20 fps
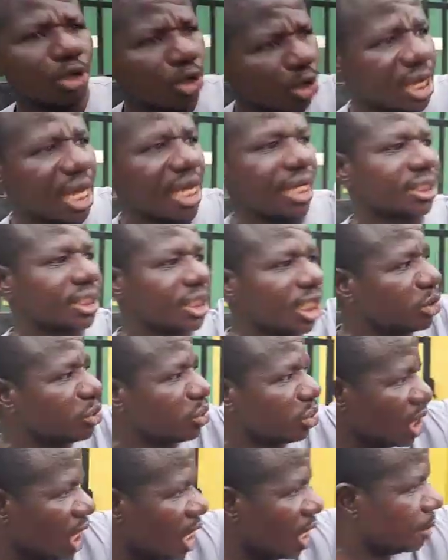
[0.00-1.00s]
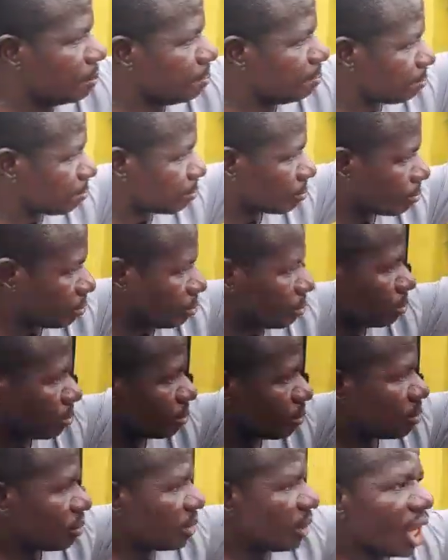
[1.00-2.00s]
you can see today,
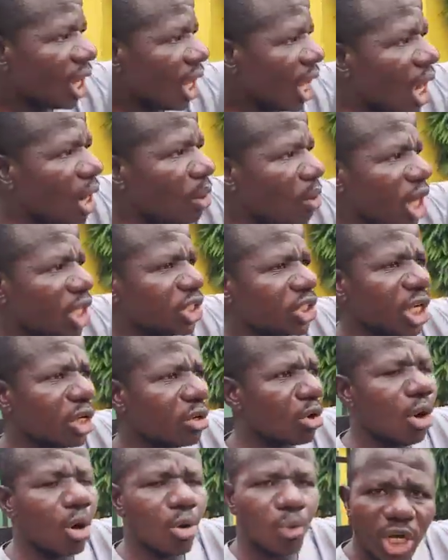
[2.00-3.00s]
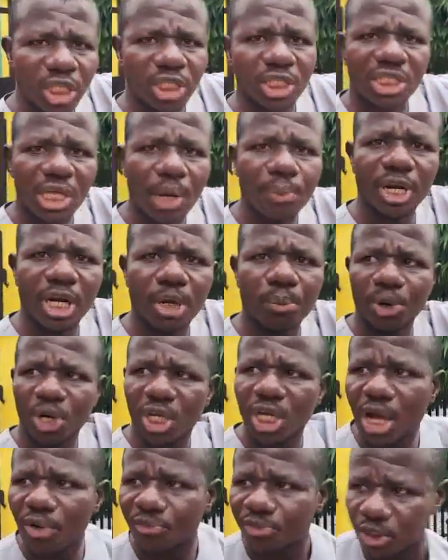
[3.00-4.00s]
what is it called? What is happening in
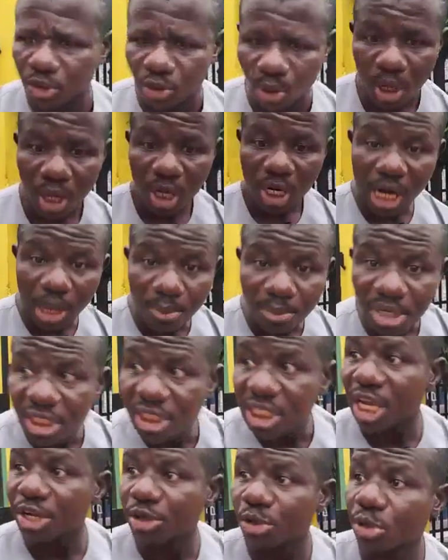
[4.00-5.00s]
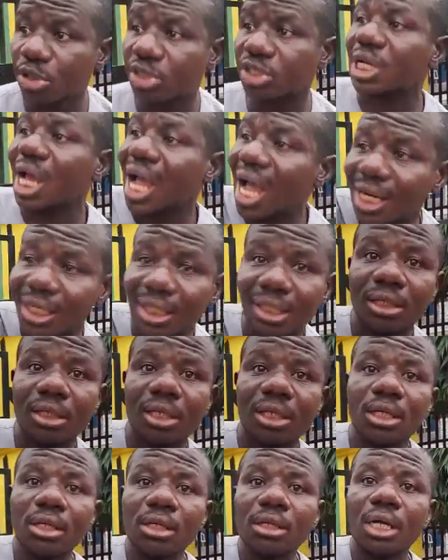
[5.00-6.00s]
Burkina Faso? Let me tell you, Chad,
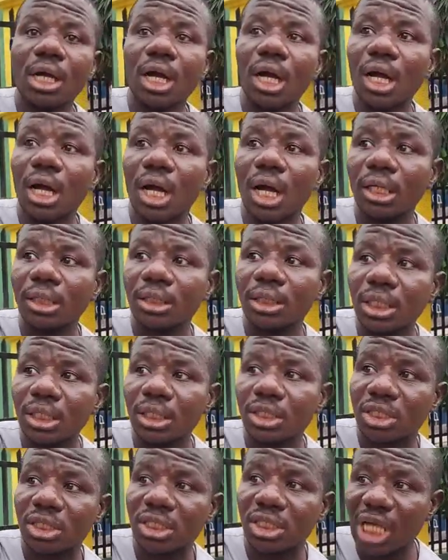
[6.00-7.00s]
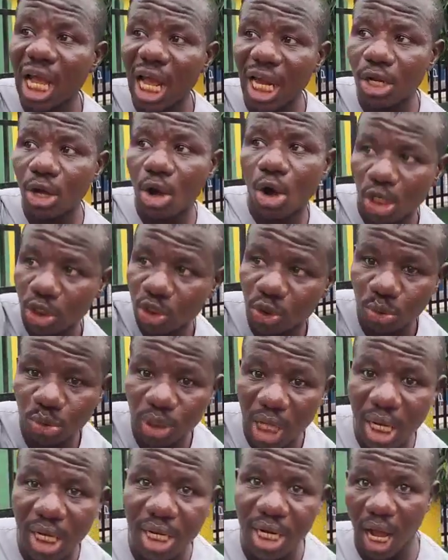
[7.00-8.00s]
is it Chad or
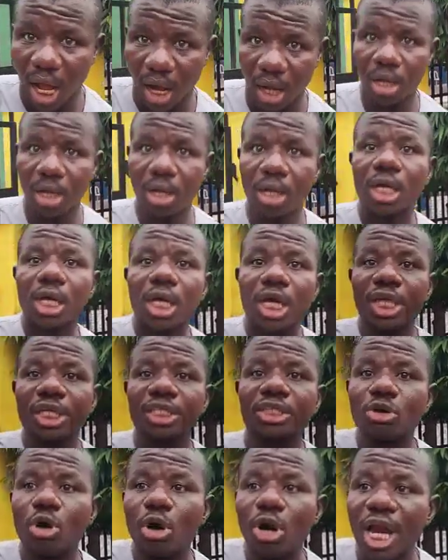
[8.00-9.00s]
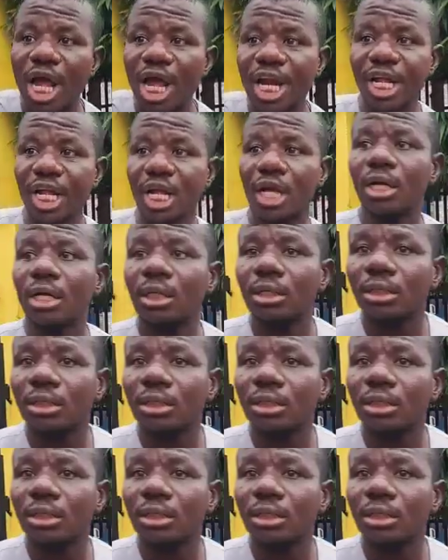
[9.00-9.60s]
Sudan now is already